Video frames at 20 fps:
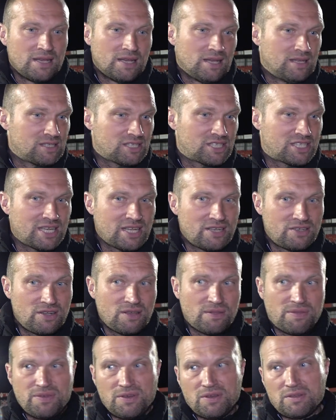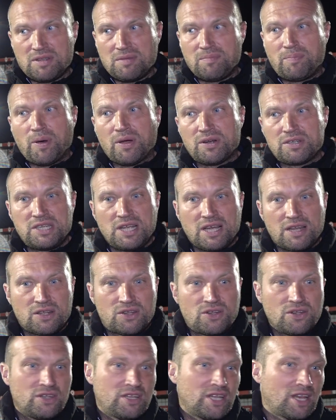as I said to you, I thought in part he had a
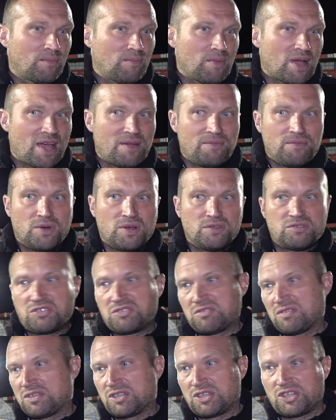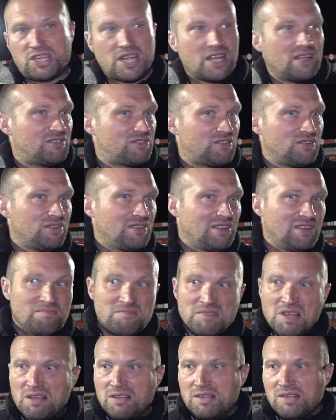good game. Mine was, as I said to you,
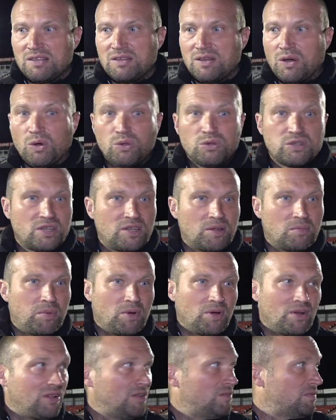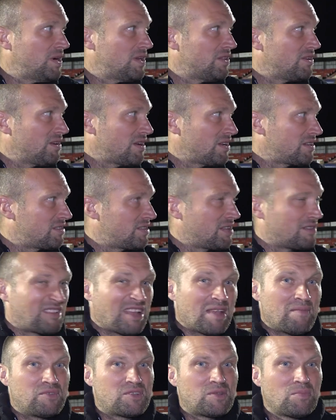holding the ball, whether that
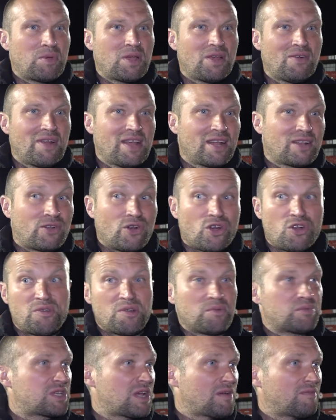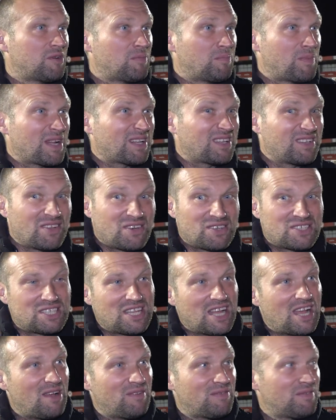deems to be a red card, and I was giving it back to their
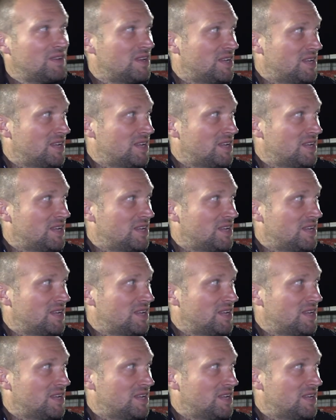staff.